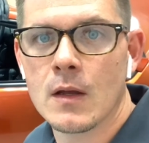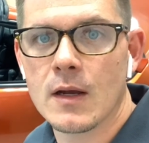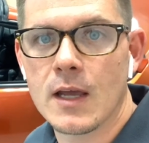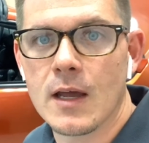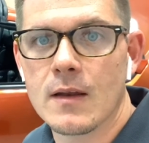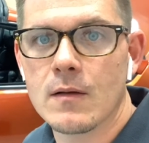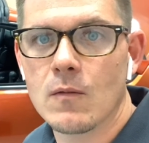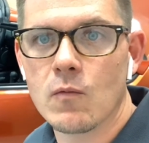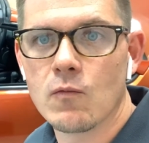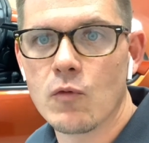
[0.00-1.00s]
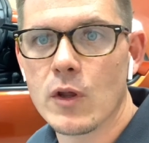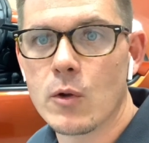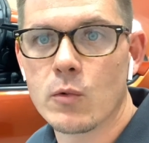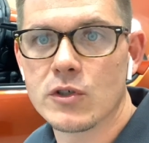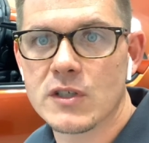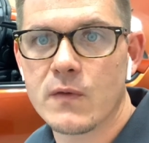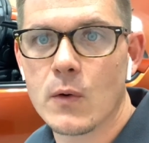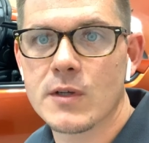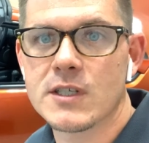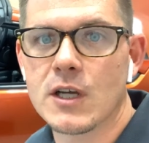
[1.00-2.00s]
Again, really we're just
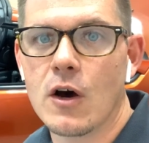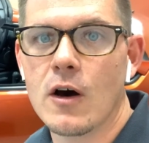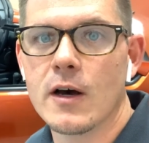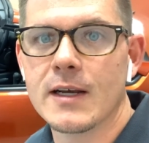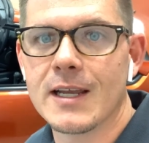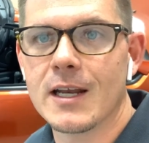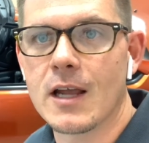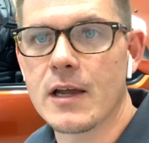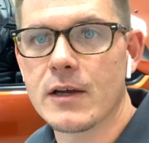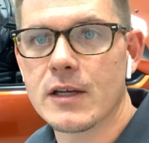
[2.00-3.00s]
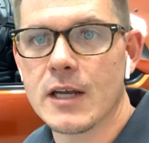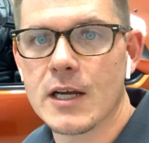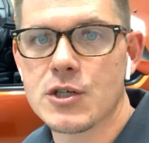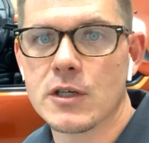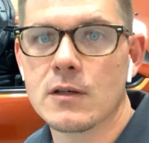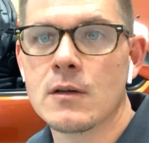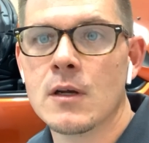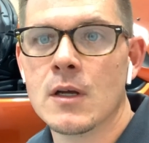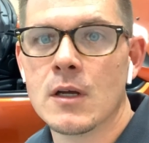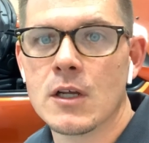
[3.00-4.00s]
focusing on getting a good connection,
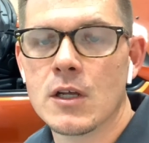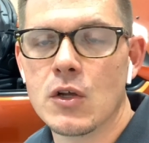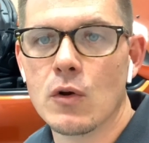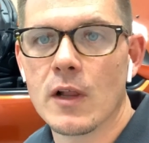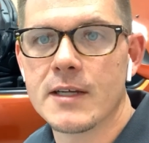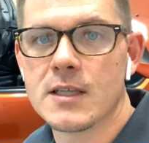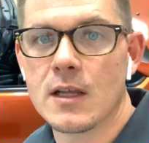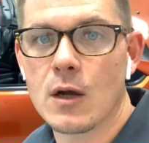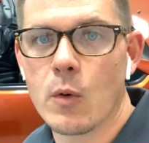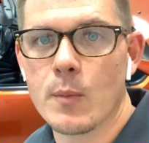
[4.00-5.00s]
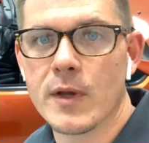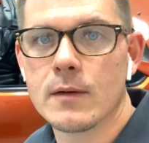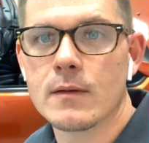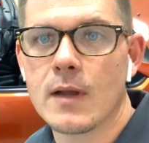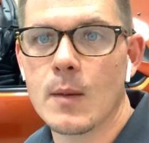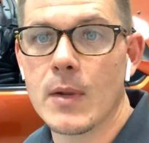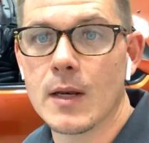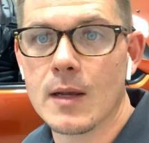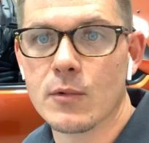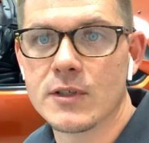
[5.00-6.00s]
utilizing the equipment, and
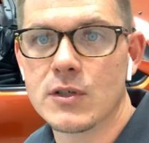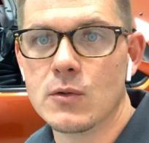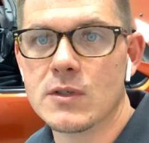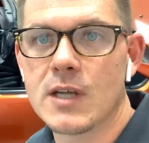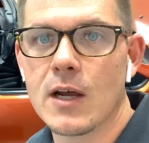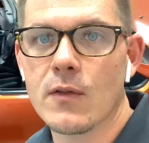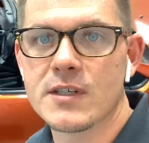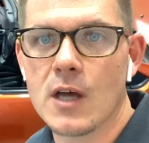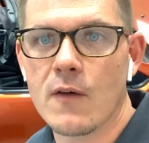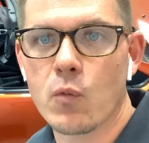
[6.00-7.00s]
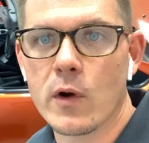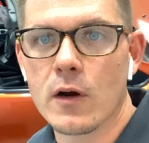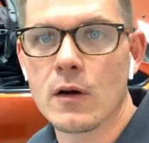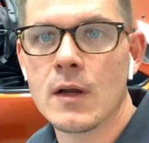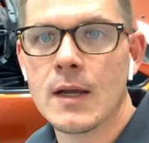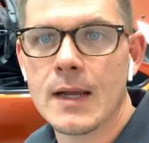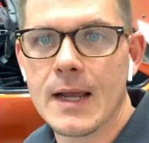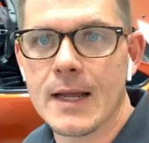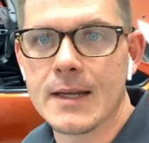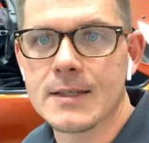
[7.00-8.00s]
being able to scale the software
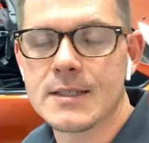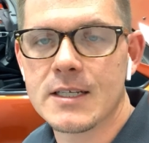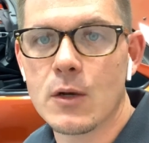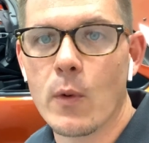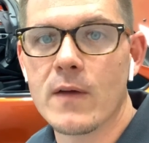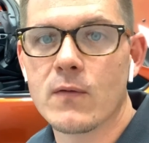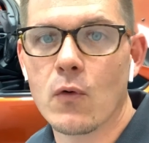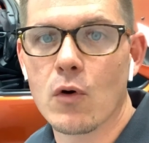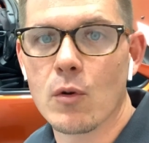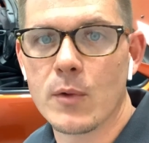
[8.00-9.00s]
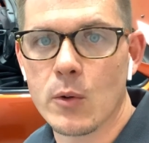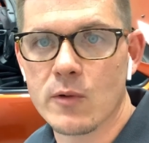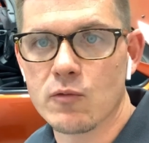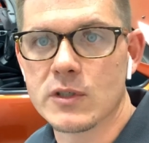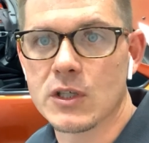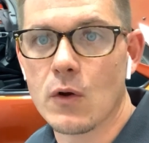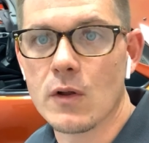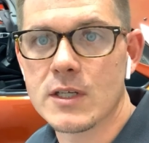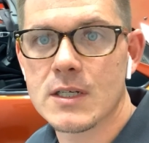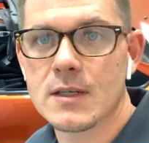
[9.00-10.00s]
and see a waveform, you know, a
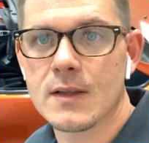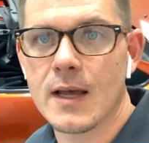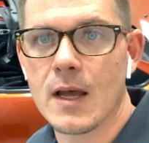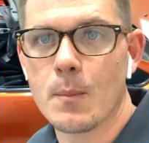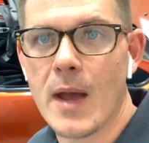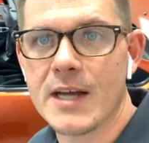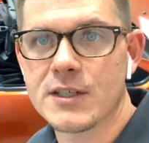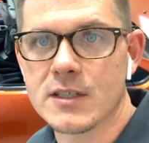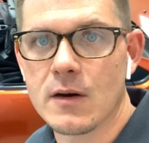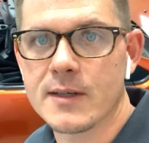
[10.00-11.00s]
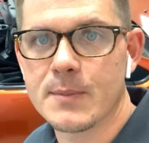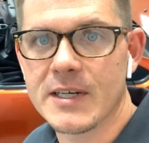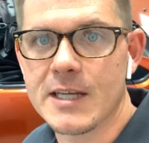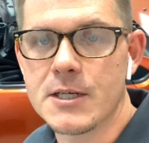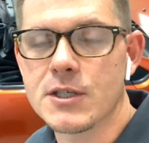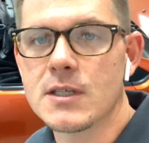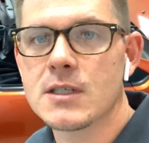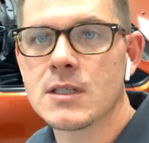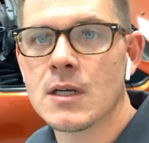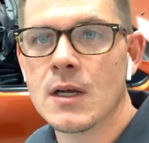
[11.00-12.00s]
result that matches our
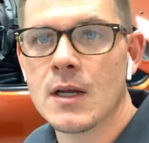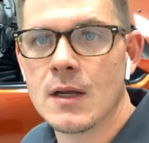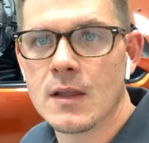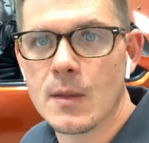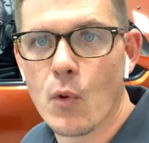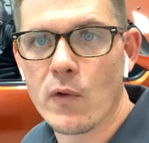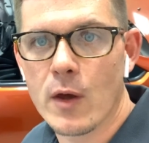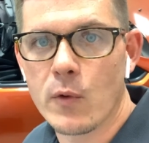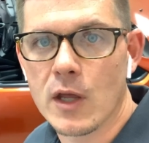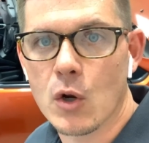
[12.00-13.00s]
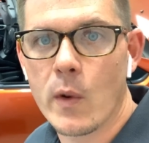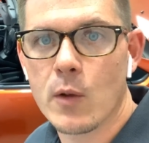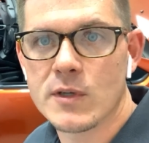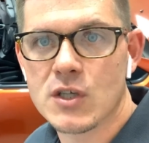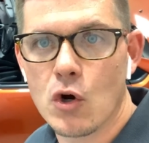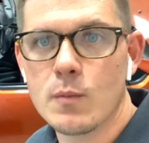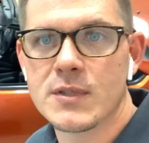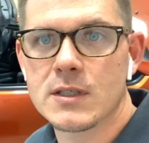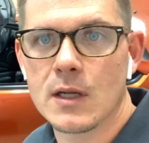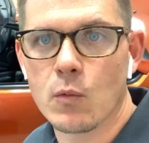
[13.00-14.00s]
expectations the more that we get acquainted with
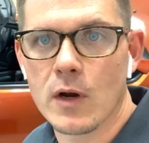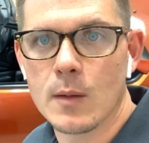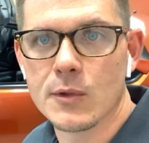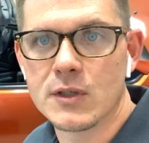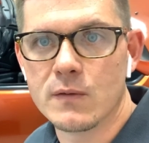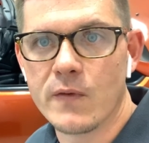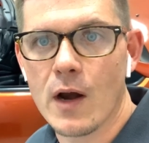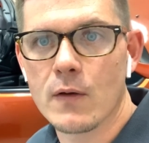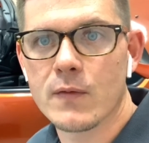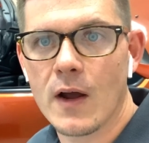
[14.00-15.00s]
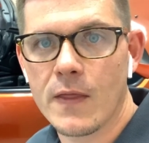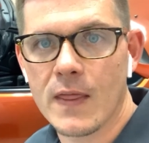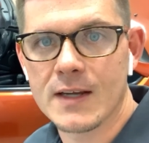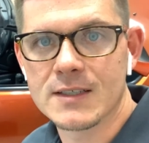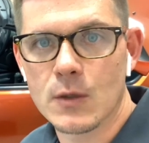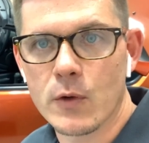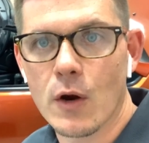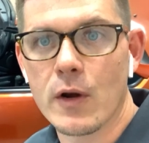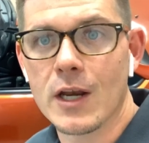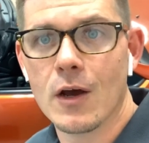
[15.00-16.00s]
scopes and we're able to verify things that we
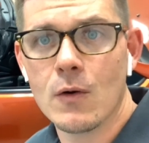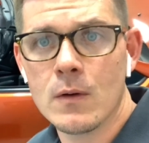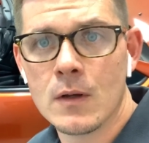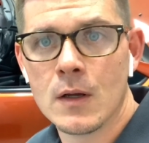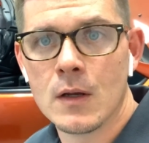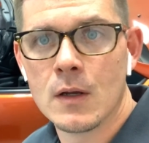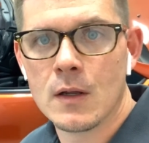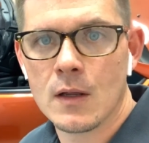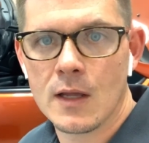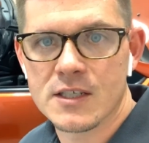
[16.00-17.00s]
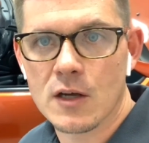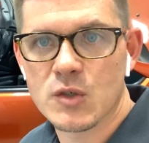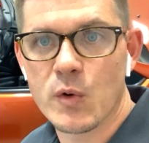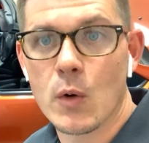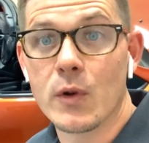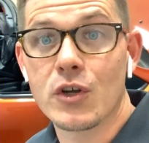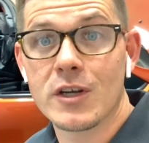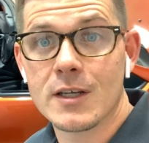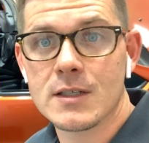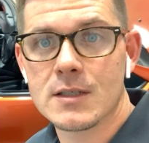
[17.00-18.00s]
already know, as long as we know what
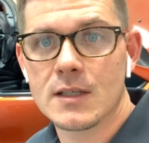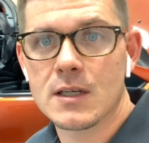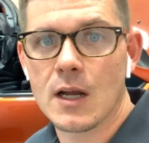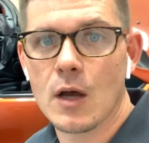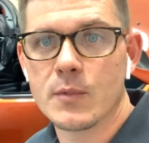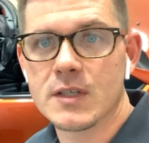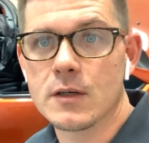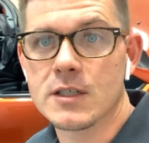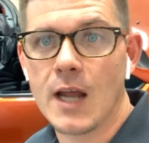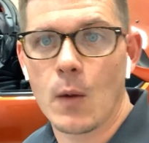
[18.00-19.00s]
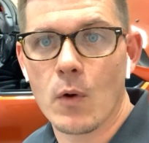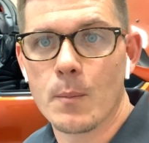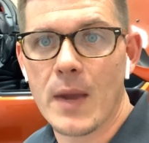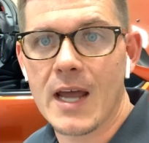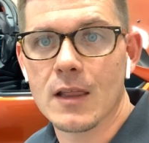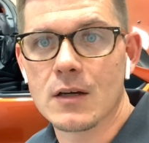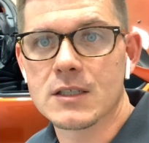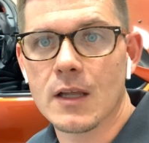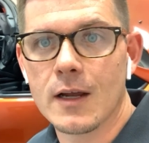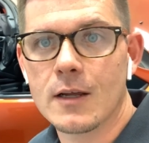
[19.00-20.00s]
good is, that's going to help us understand what bad
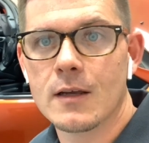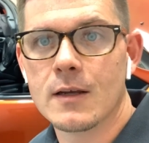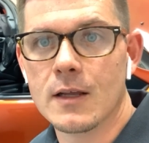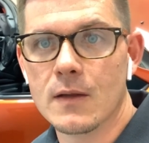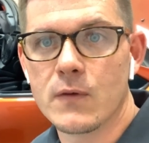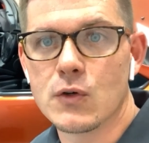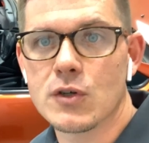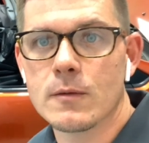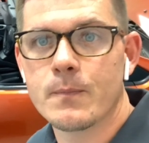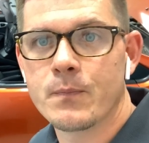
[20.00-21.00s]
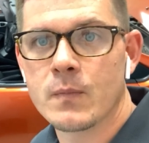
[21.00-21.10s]
looks like in the future.